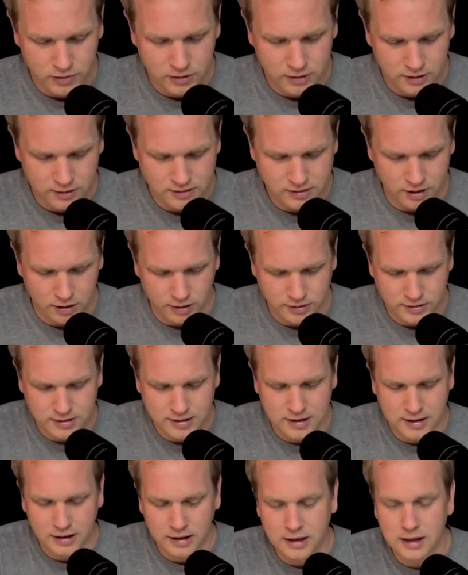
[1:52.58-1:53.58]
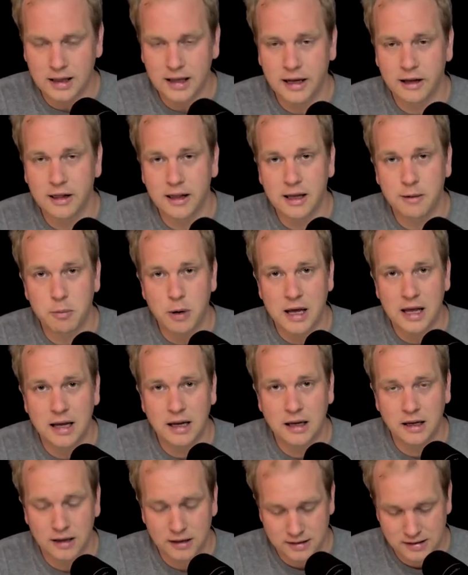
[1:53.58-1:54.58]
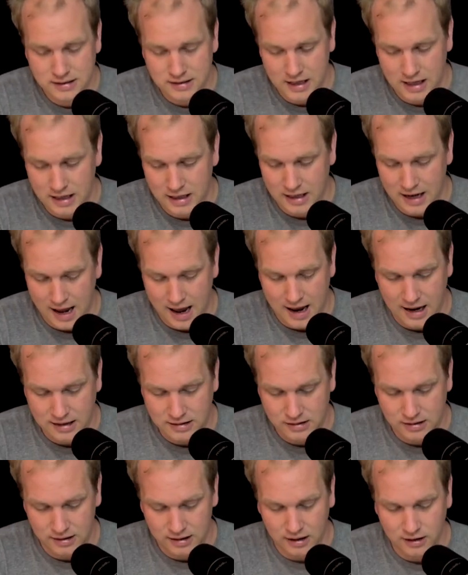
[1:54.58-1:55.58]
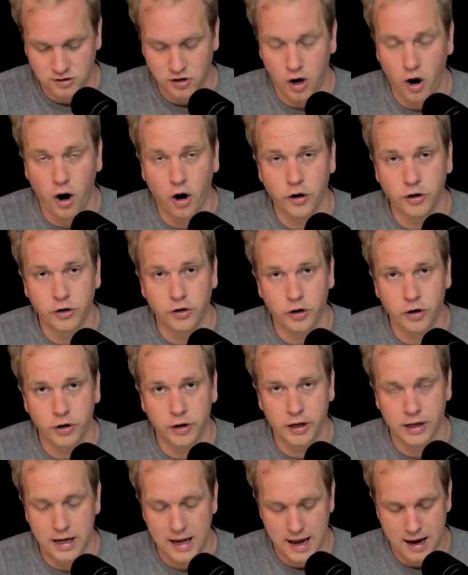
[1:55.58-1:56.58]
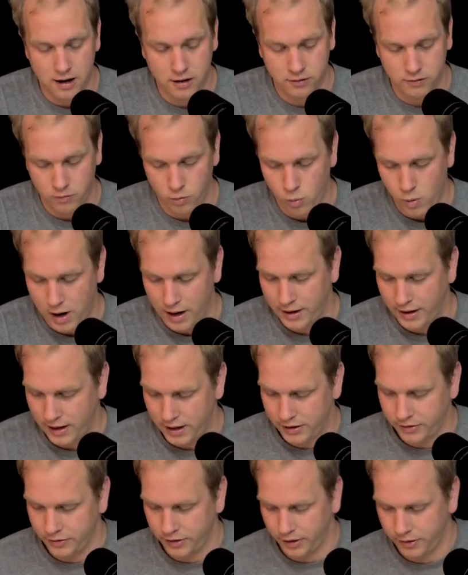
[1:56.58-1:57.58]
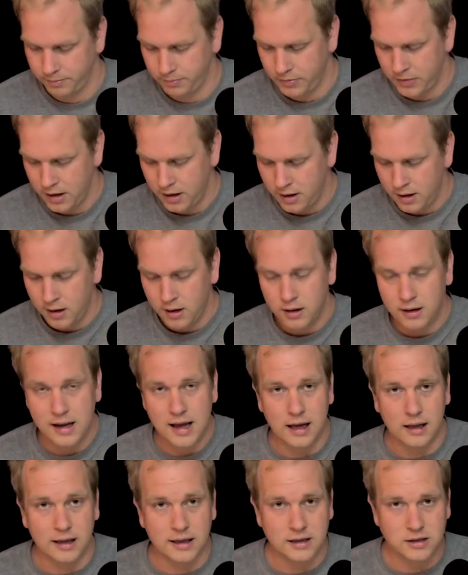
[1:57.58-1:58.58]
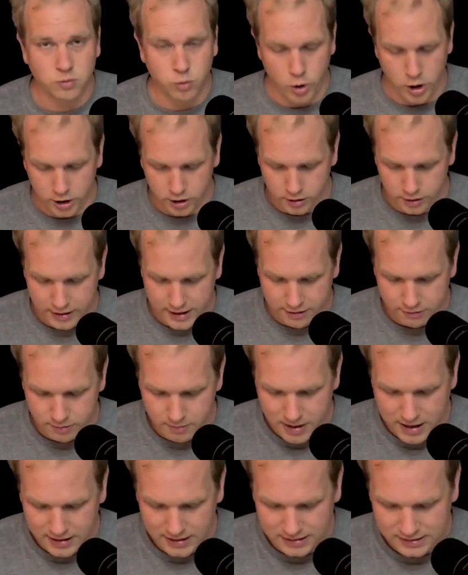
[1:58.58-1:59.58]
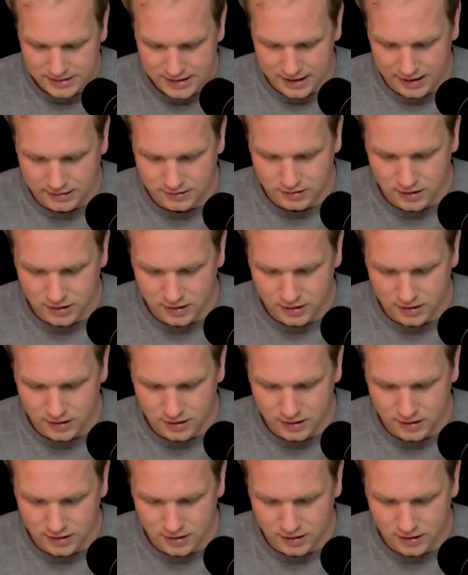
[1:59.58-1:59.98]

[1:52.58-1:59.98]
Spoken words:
so it can clearly be seen as its own unit now, 100. Now let's work on our remaining tens.